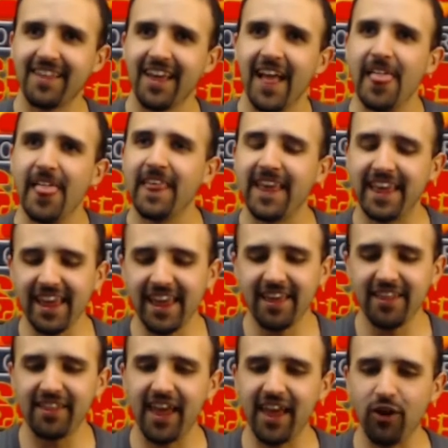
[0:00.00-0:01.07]
he is
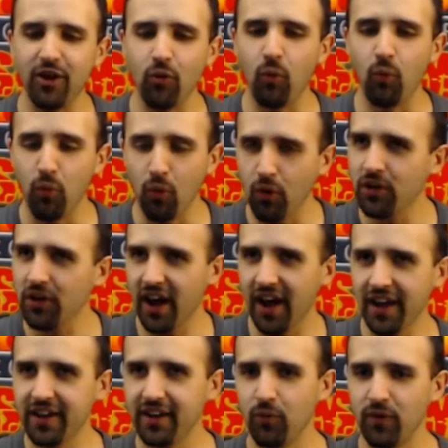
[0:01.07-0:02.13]
a
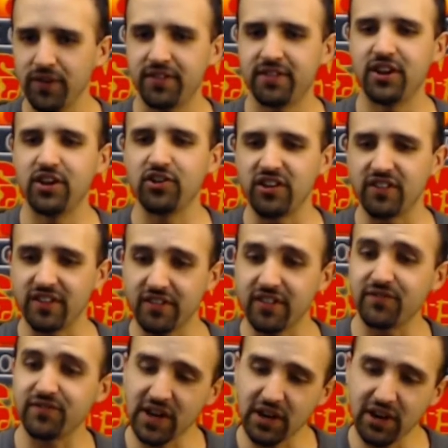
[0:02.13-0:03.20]
Warlock with Synergy. This is the
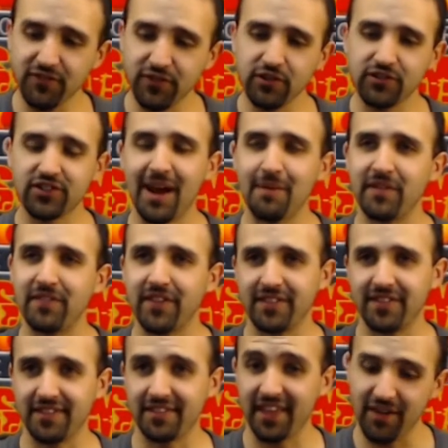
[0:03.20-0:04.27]
very first time that this
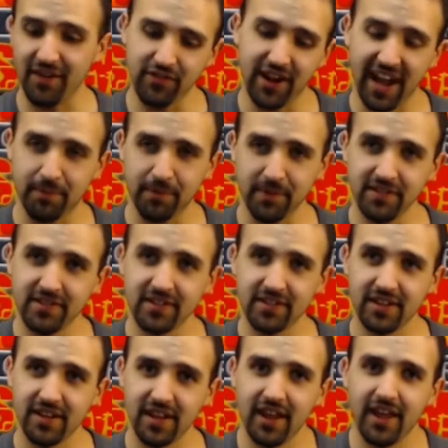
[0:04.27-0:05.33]
has ever happened.
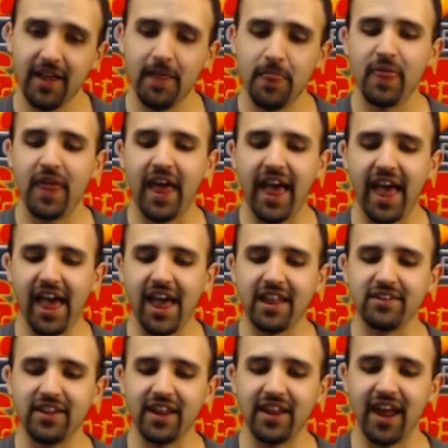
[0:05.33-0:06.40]
And
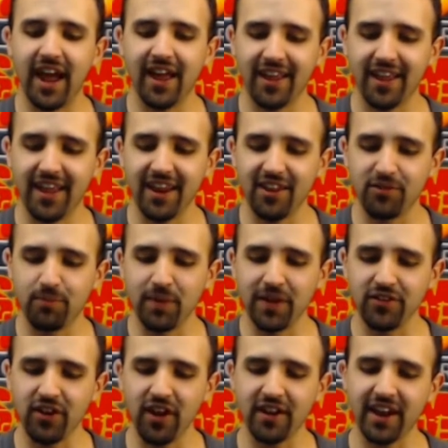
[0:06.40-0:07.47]
it has been
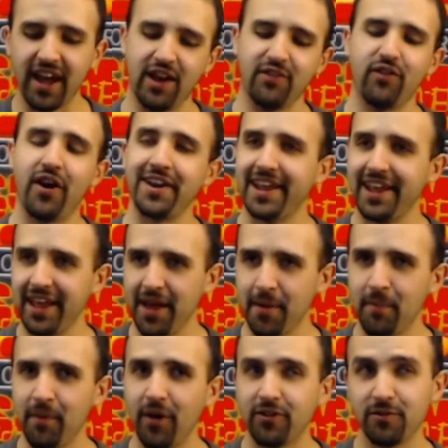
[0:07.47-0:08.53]
done kind of on him
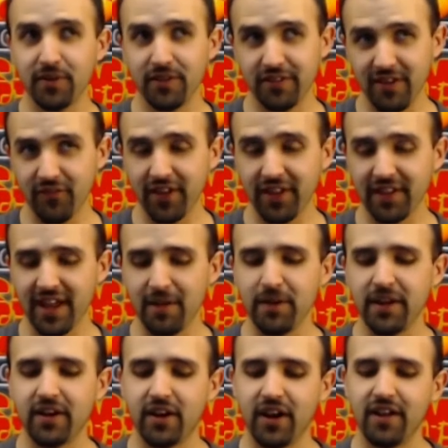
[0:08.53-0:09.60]
specifically
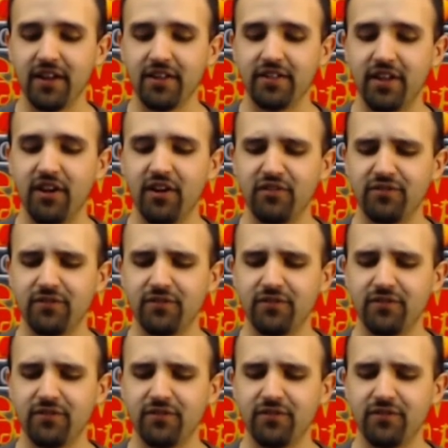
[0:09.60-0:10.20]
because of